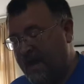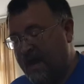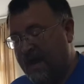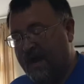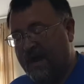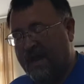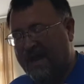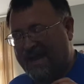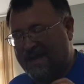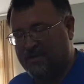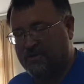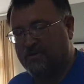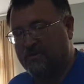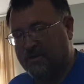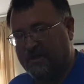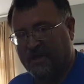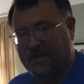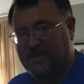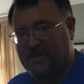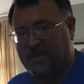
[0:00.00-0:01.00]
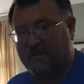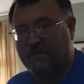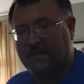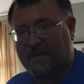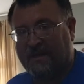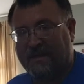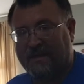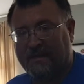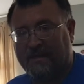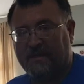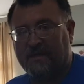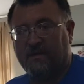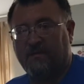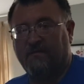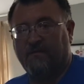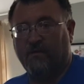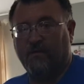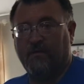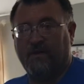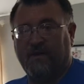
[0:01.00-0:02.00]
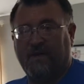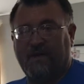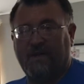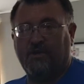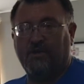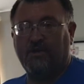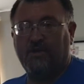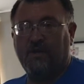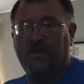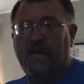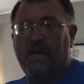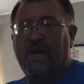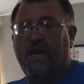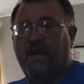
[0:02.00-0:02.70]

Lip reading: Extra touch-up kit for the kitchen.